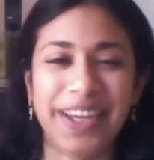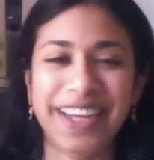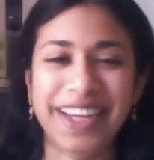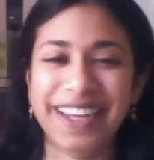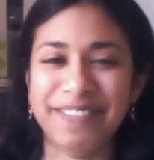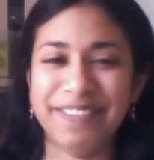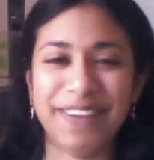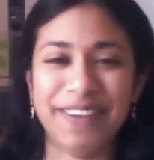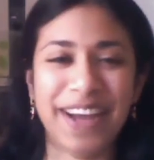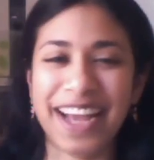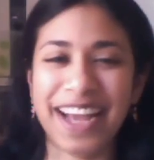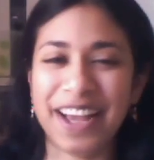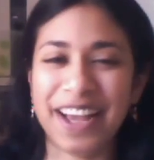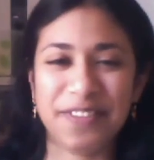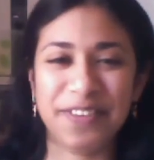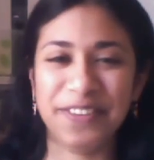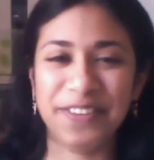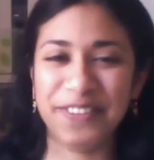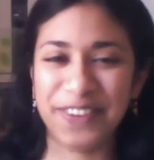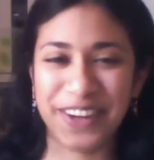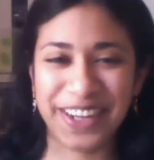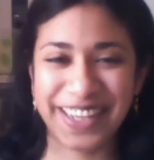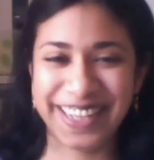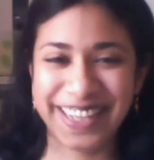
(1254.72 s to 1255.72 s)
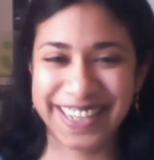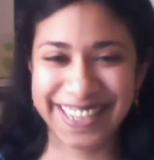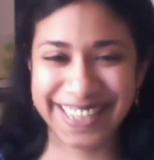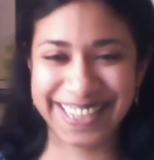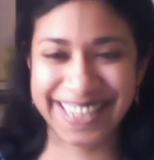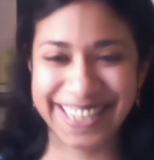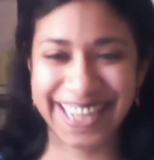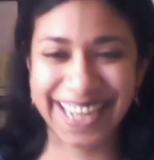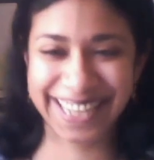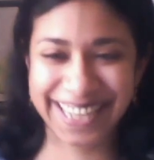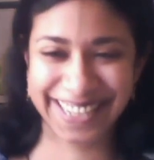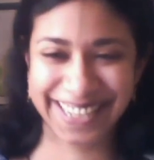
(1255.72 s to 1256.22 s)
My husband watches
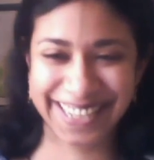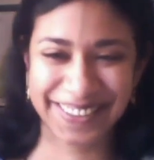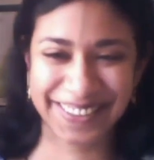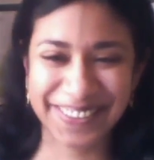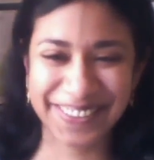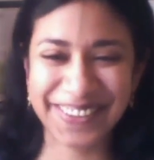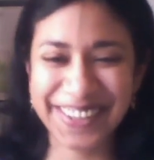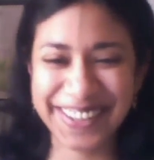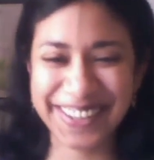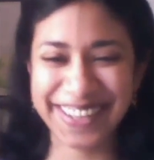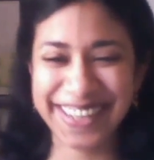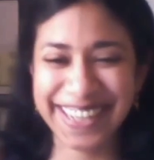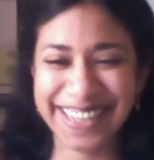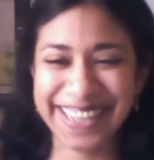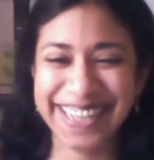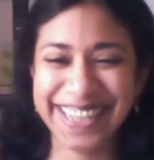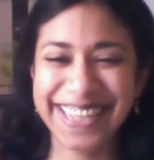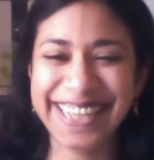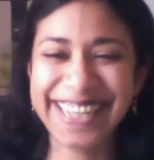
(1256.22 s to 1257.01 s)
that too.